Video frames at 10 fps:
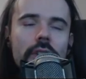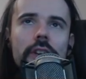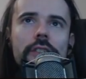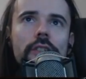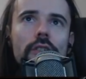
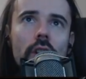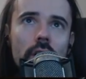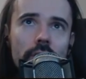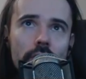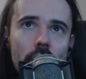There is a
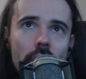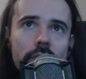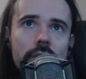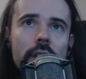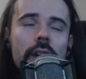lot of
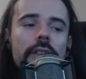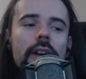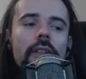nerfs, and